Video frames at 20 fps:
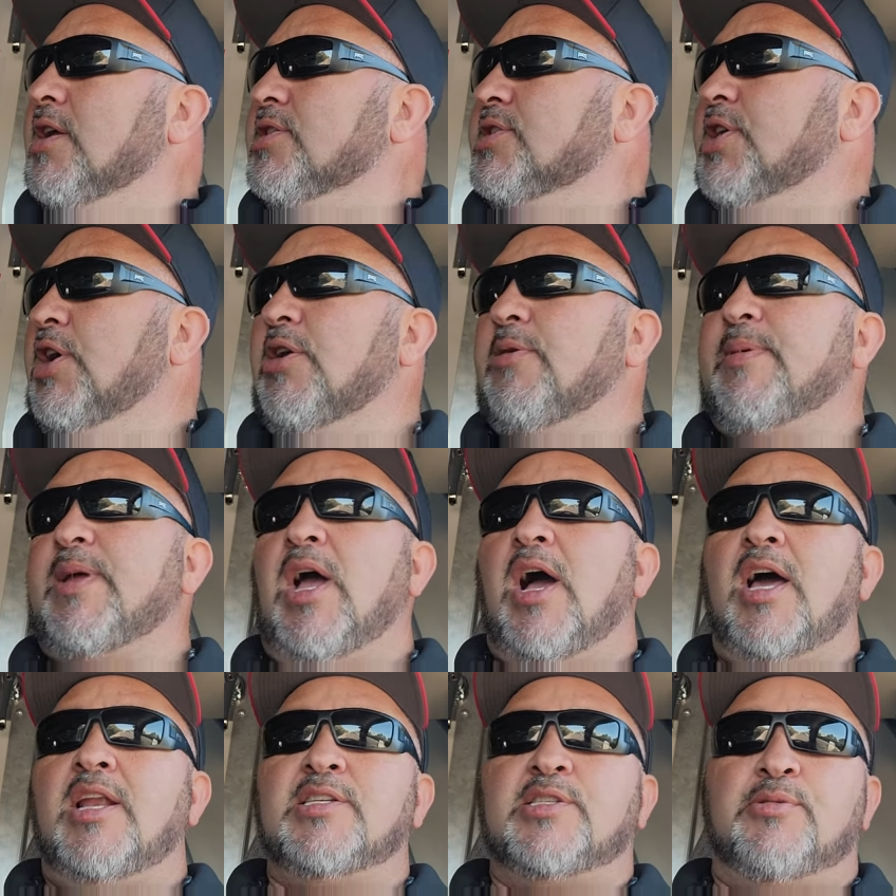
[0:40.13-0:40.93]
So to be
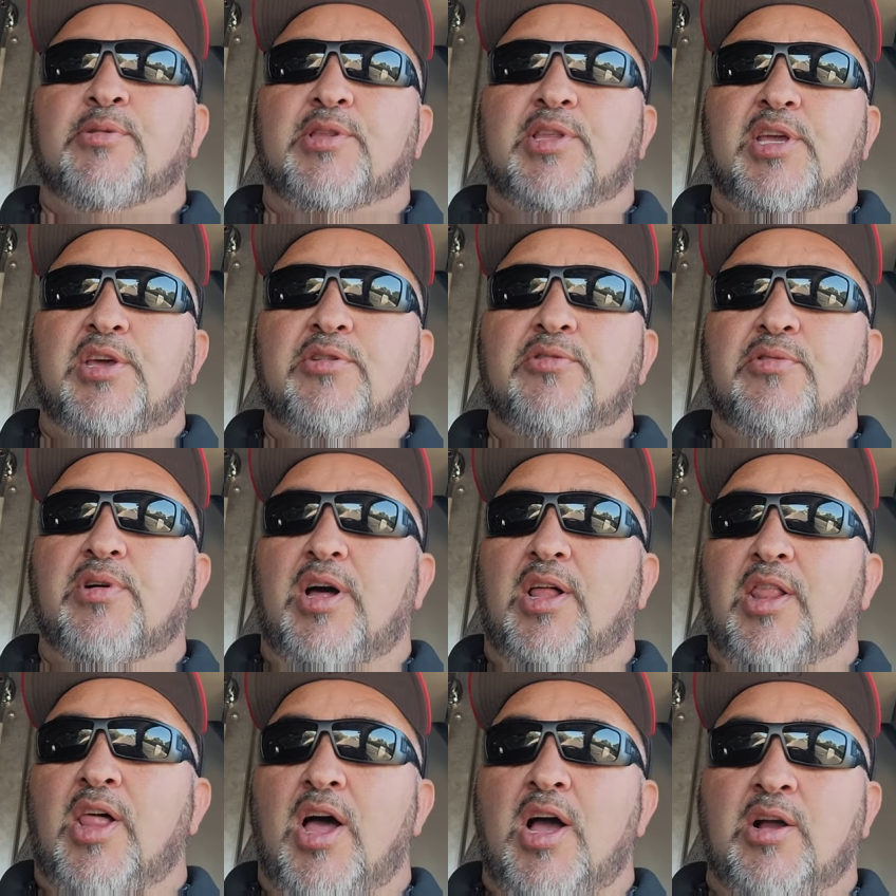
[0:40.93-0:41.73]
honest with you,
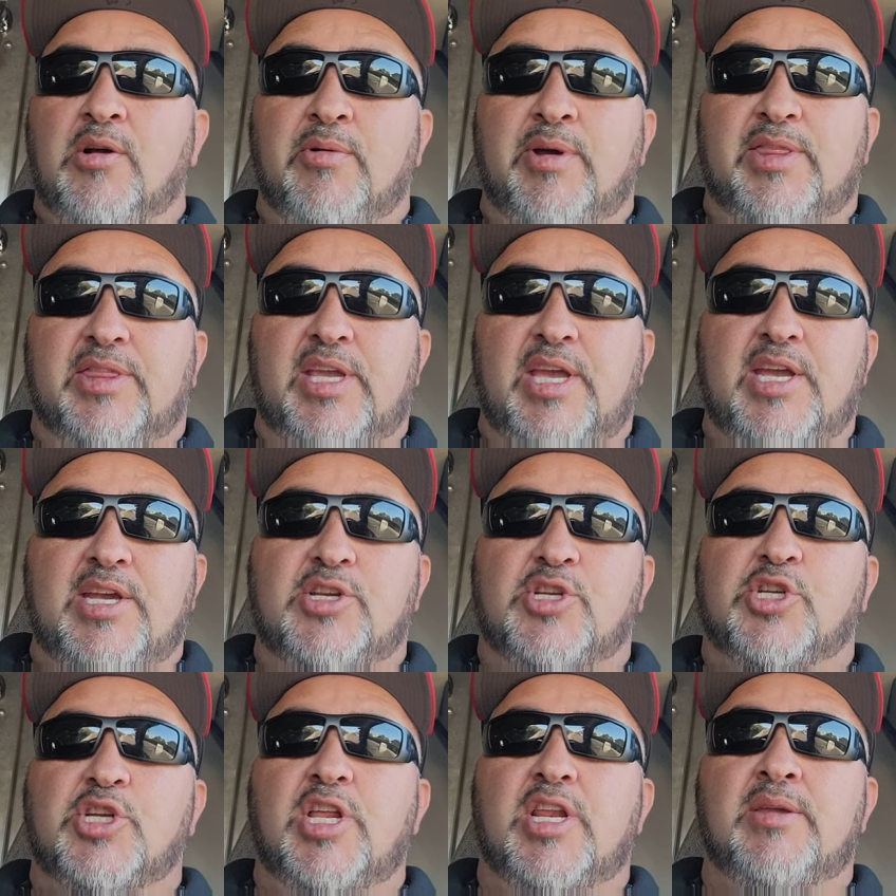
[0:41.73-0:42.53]
along with a
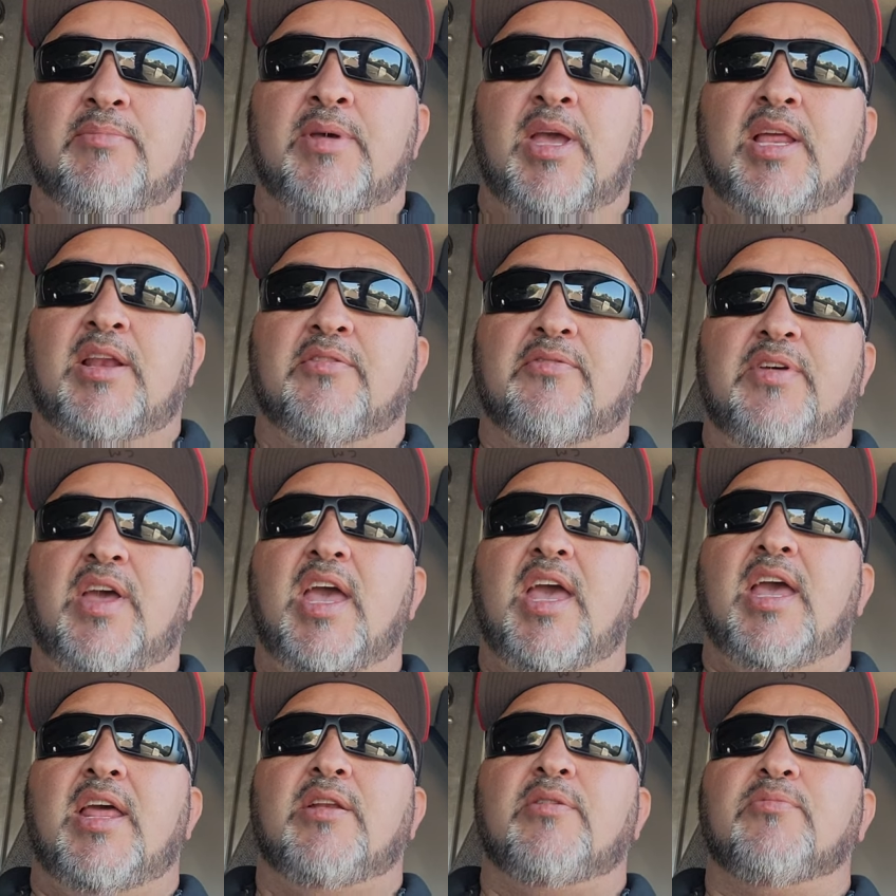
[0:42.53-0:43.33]
shitty main
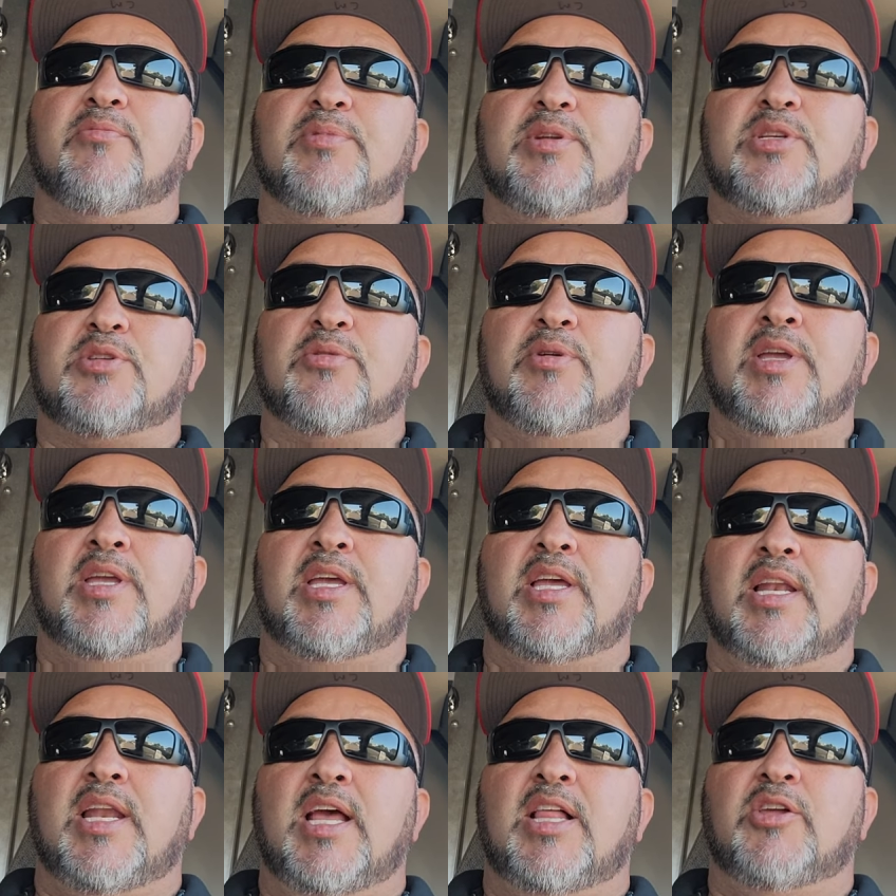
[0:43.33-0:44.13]
event
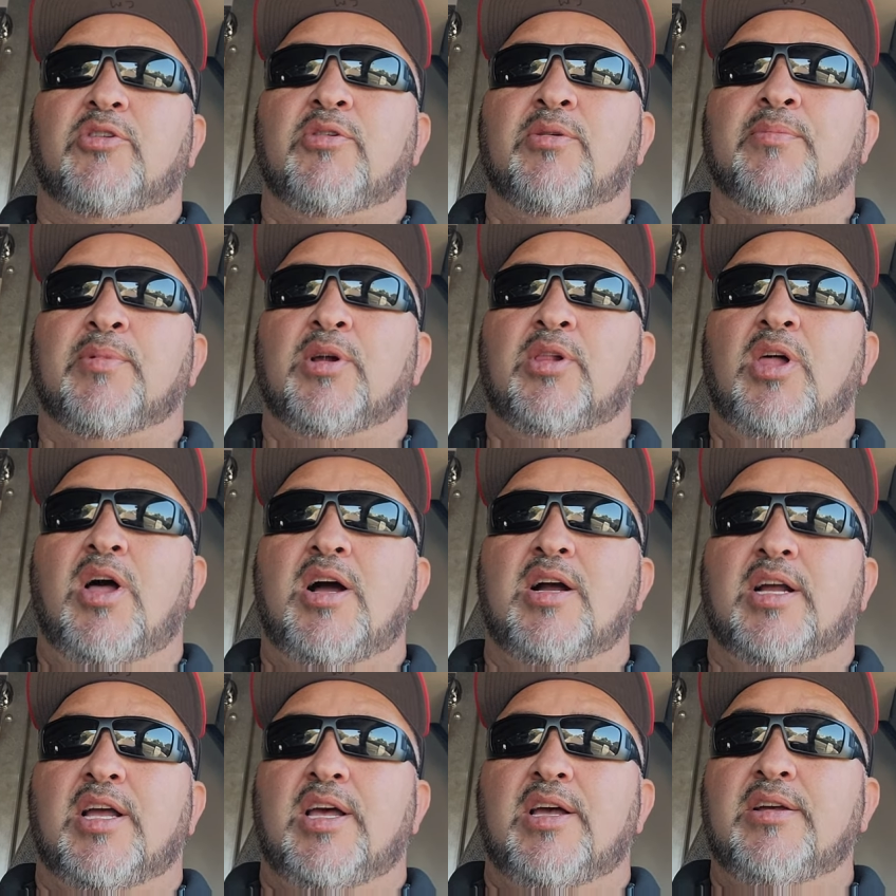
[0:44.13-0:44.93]
between Canelo and
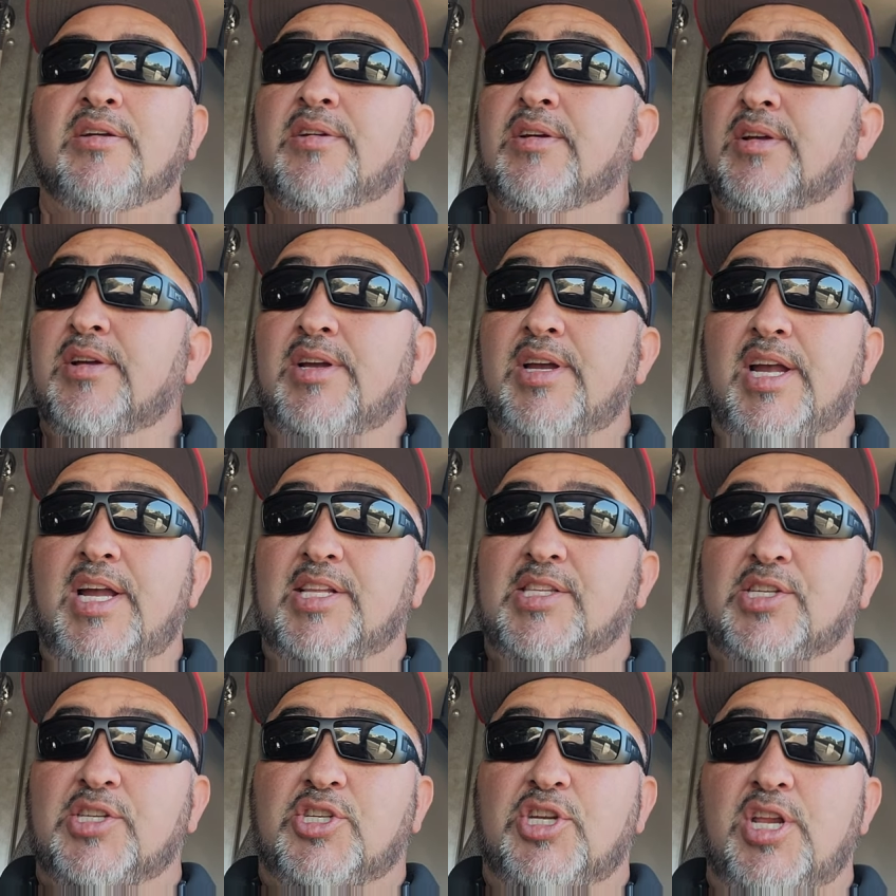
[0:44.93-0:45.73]
Berlanga,
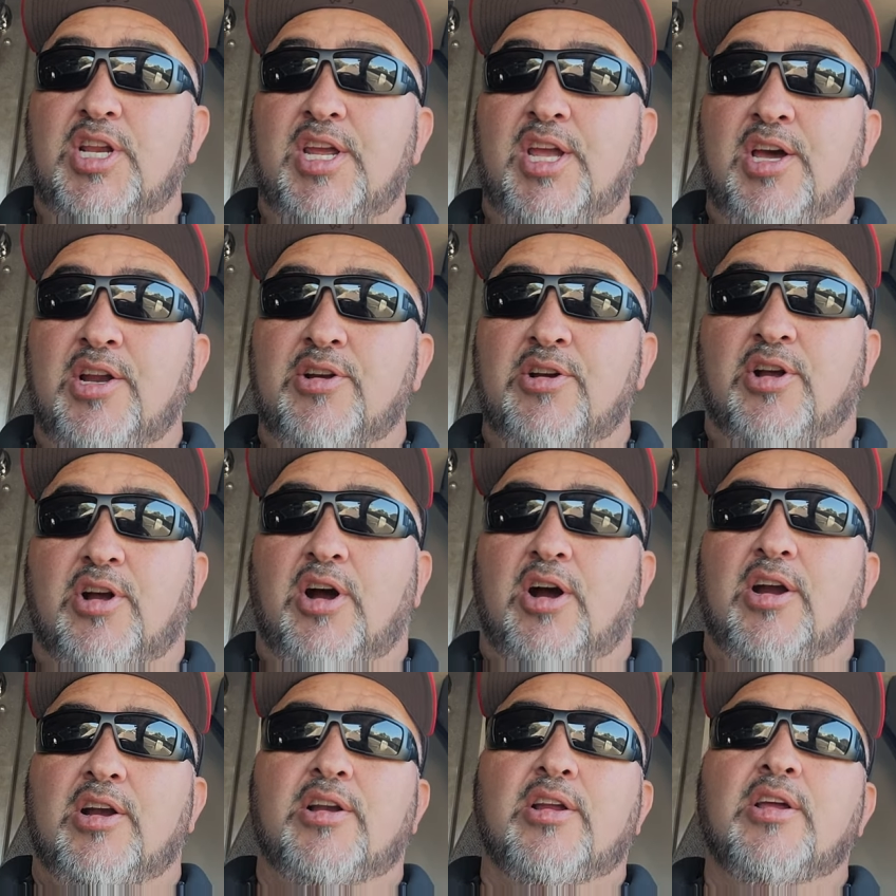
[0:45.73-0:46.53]
it's a shitty
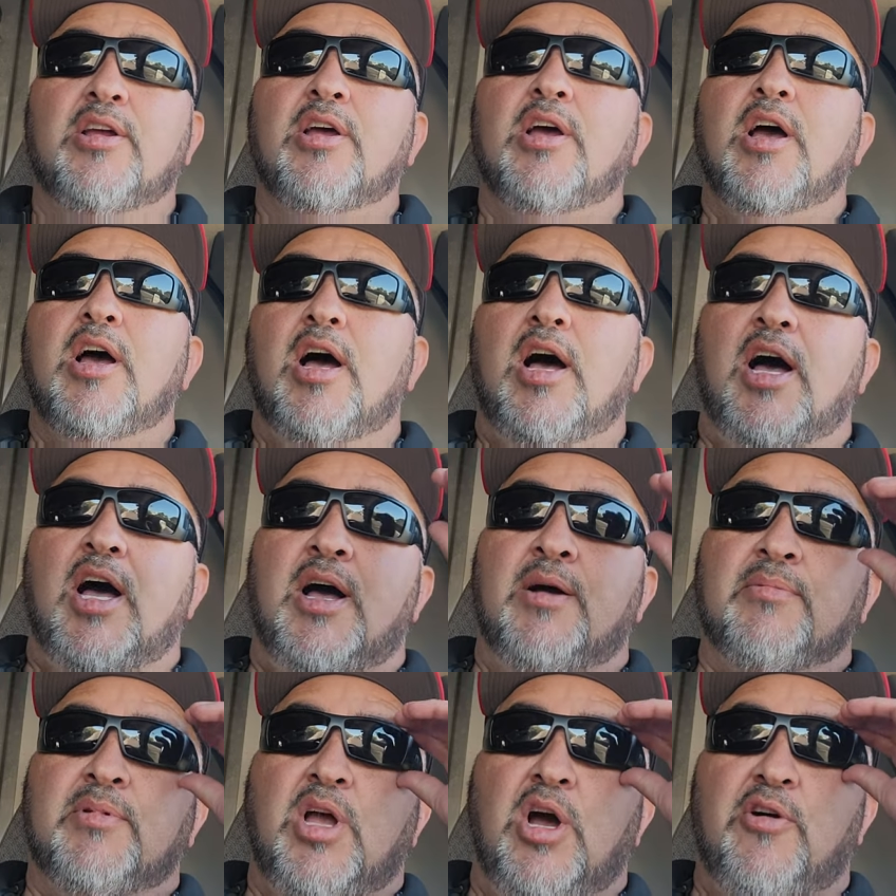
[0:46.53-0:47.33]

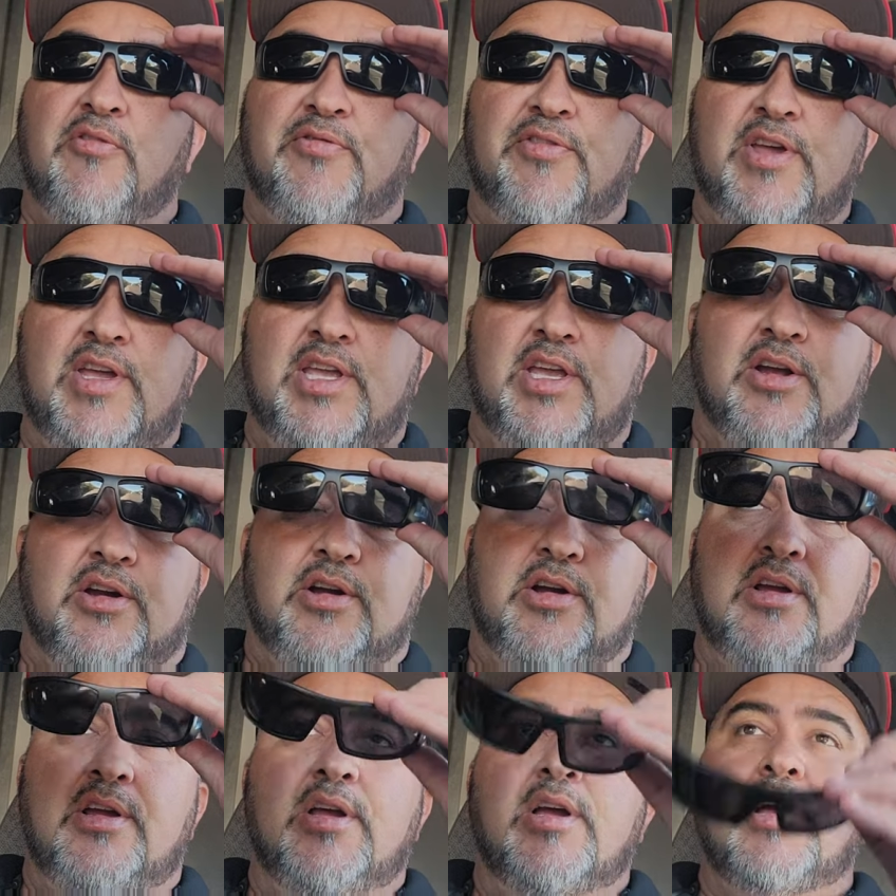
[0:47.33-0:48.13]
undercard. Go
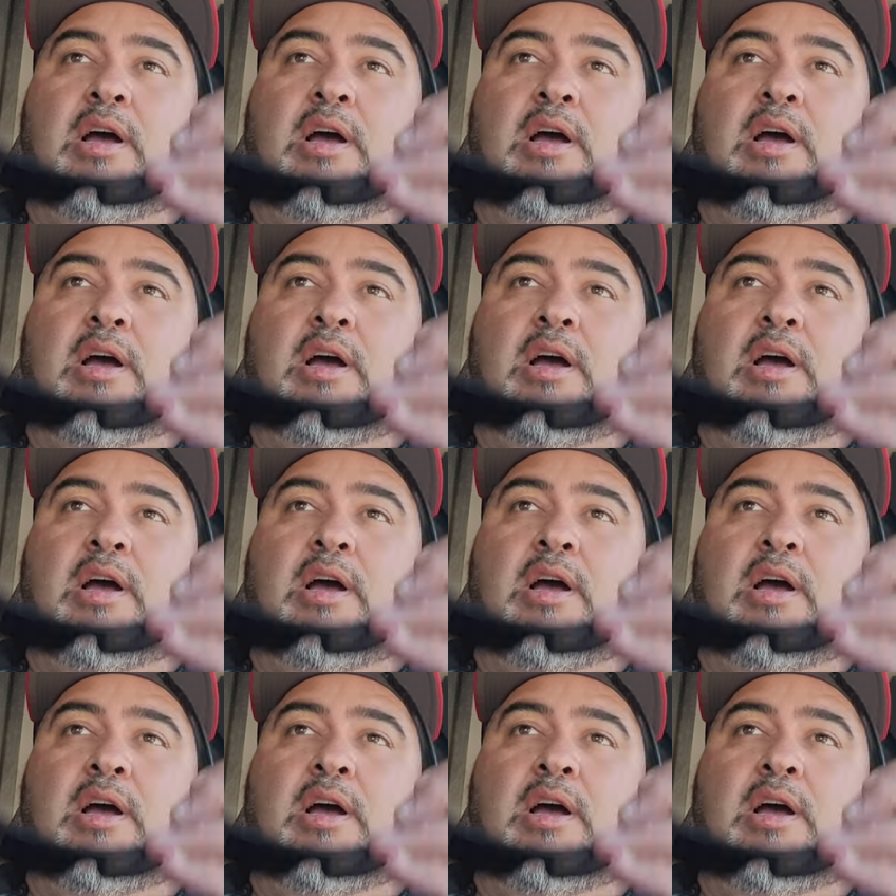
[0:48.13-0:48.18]
figure.